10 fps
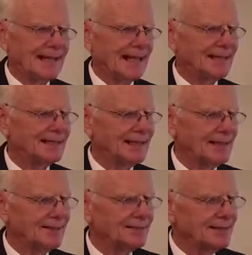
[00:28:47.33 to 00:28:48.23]
And
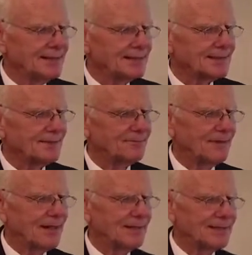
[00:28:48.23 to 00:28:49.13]
generally, so
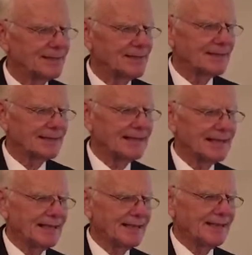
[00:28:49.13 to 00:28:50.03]
far as learned,
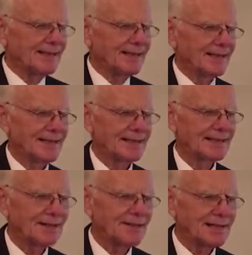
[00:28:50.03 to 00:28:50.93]
the
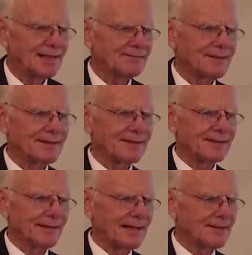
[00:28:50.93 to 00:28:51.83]
snow covering the
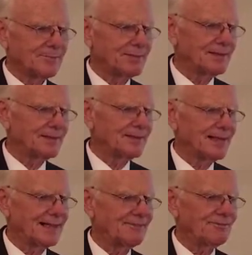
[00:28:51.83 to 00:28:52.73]
ground appeared
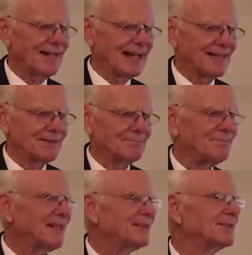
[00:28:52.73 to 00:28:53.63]
like fire
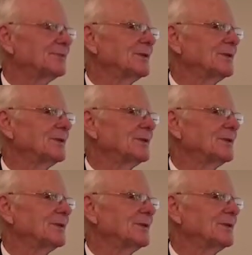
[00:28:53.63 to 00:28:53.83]
mingled